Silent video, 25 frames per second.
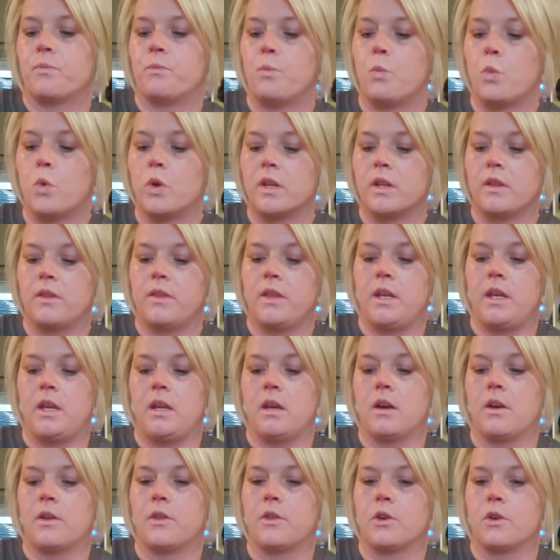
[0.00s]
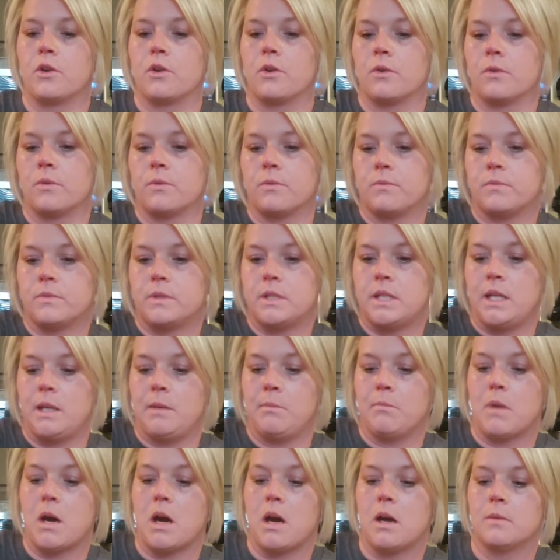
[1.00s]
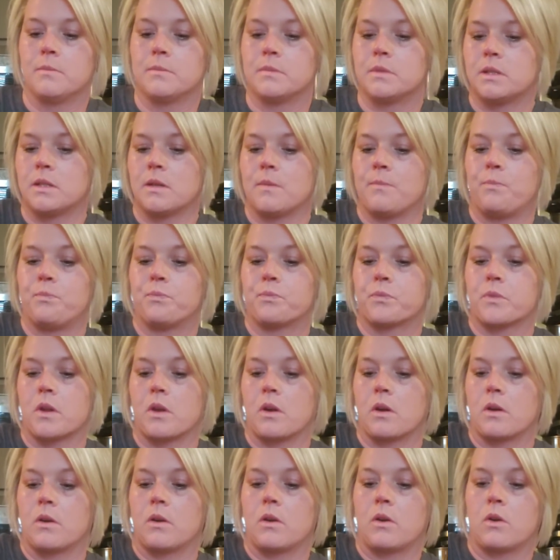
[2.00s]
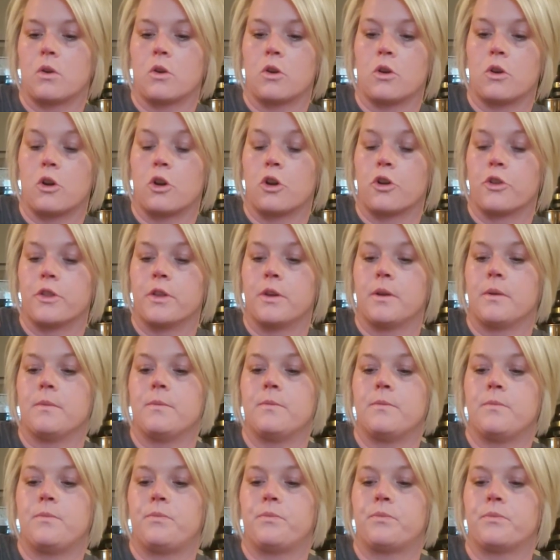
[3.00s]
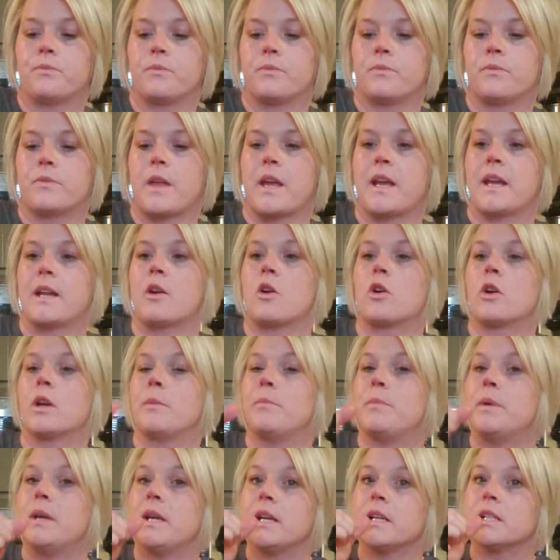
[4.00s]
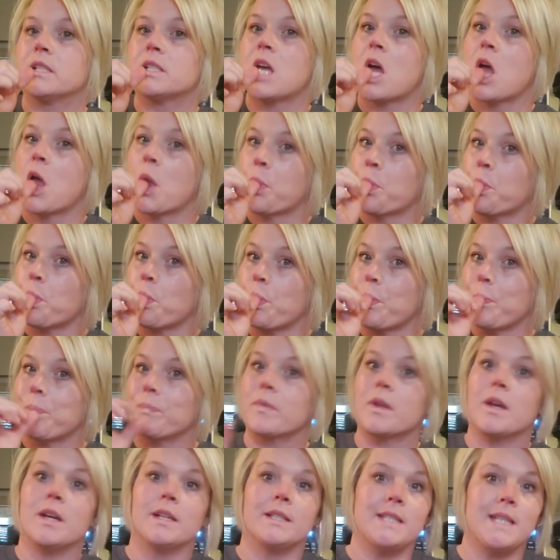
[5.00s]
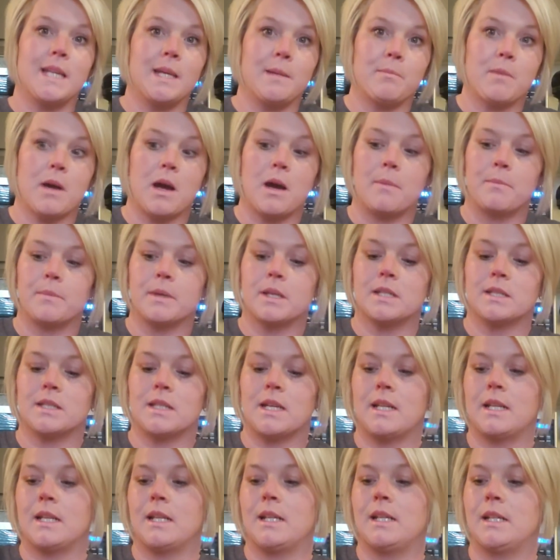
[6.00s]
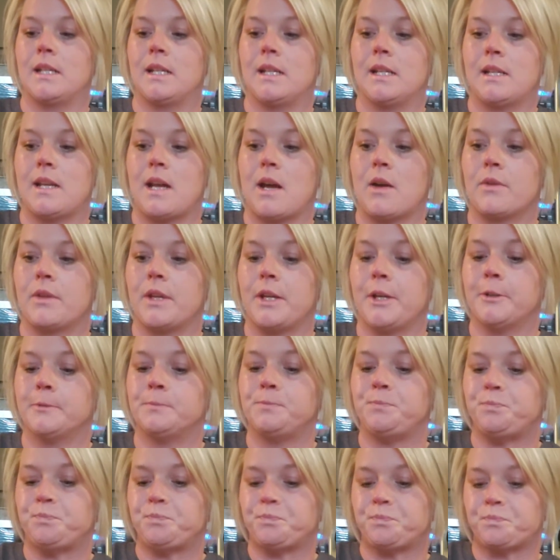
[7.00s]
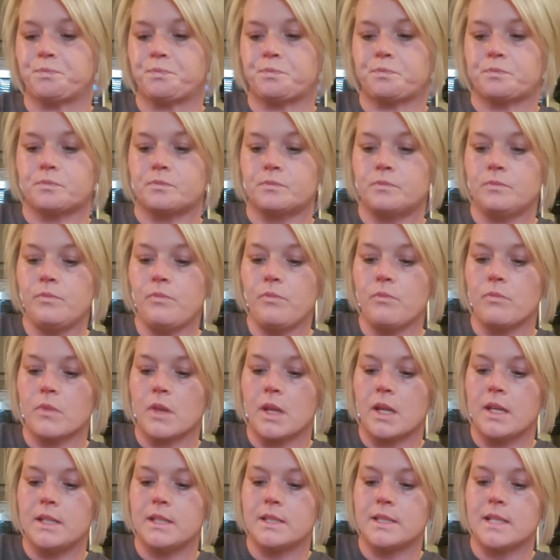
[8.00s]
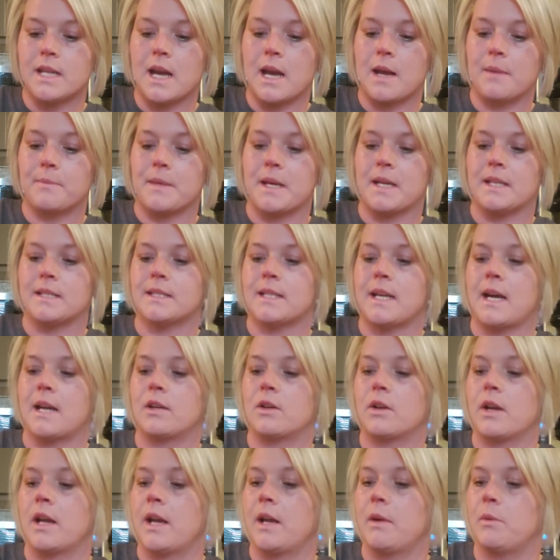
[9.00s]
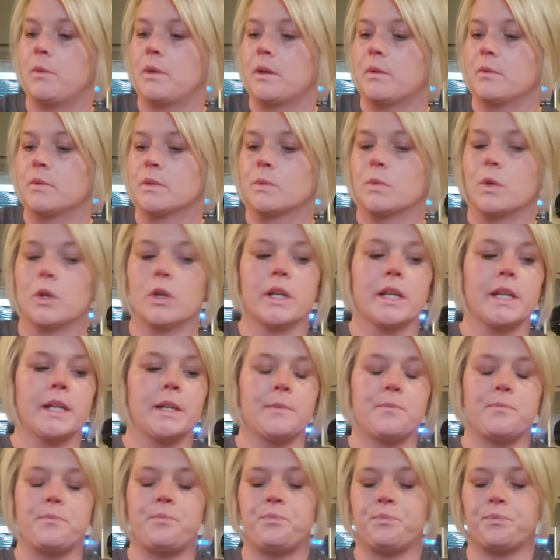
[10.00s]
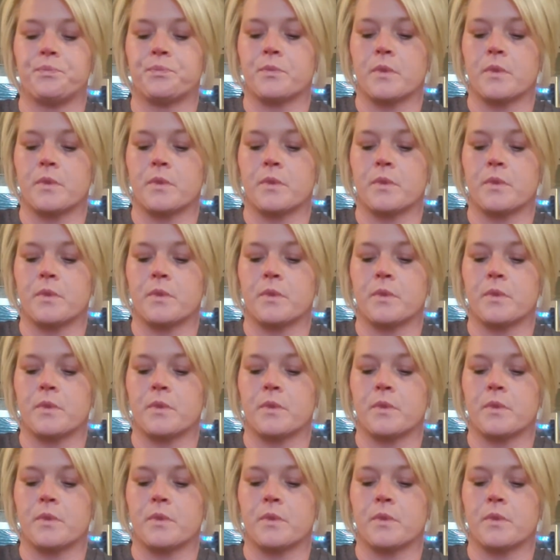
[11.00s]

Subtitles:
one of the other teen moms, or they had already picked a teen mom because I didn't get down there in time that Saturday when I was working.